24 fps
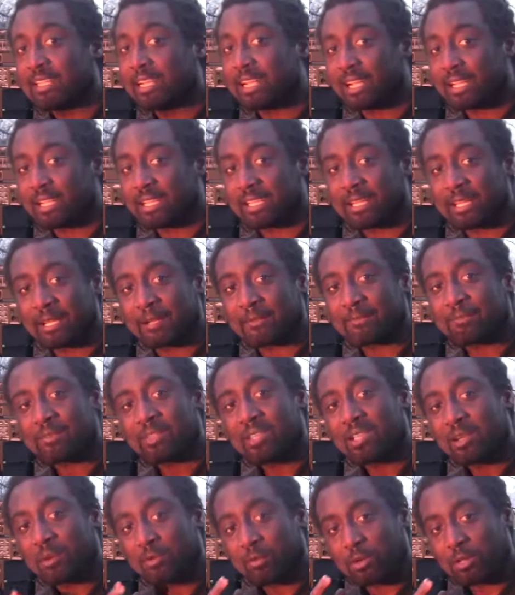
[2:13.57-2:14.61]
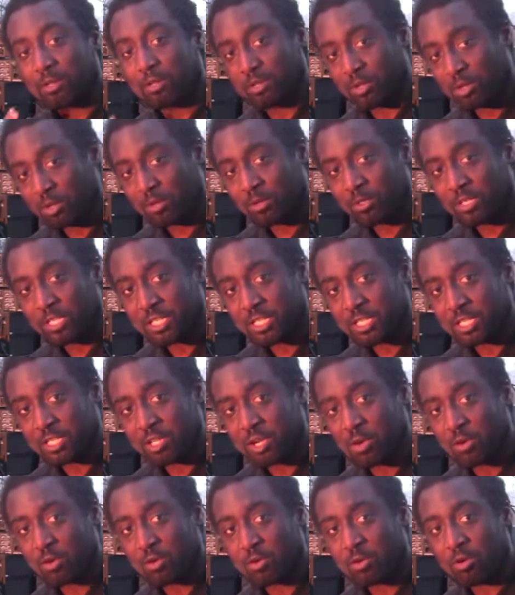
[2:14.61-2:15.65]
Again, when you're doing a
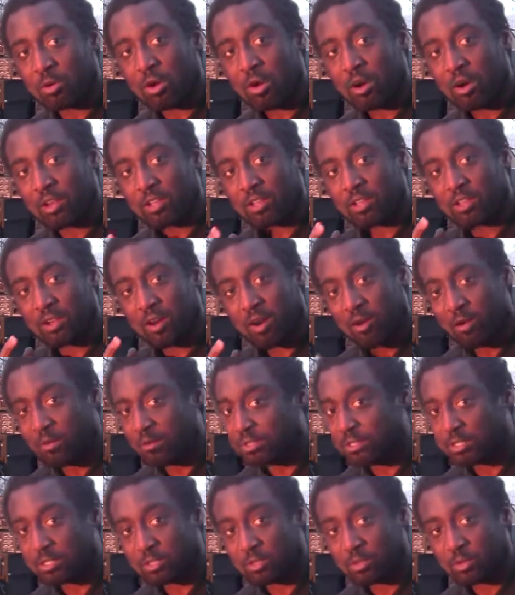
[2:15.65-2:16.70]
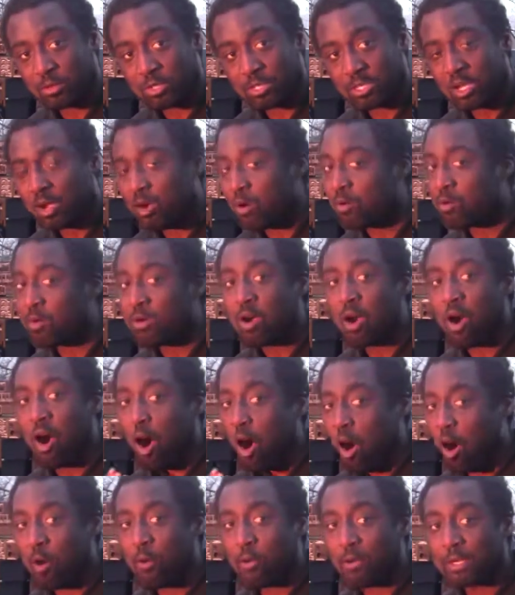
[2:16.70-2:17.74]
show or you own a studio,
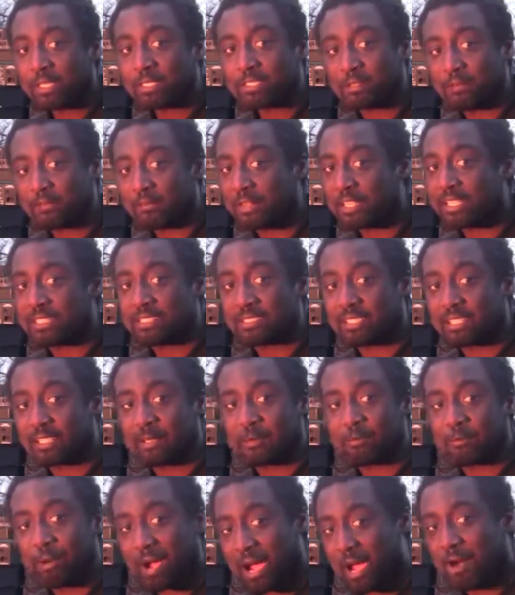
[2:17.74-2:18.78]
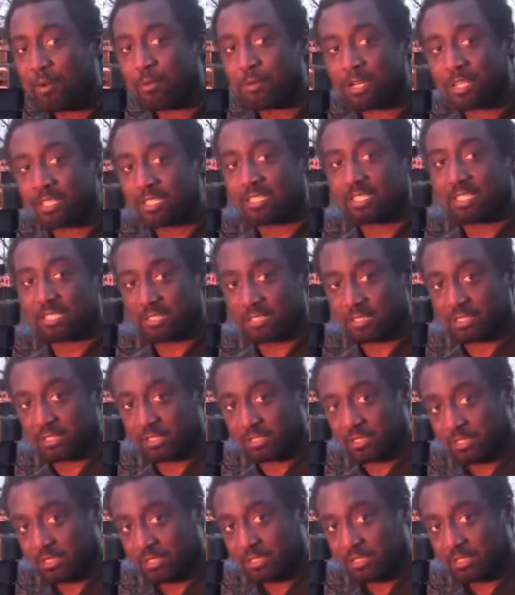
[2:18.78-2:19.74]
always invest in a power conditioner.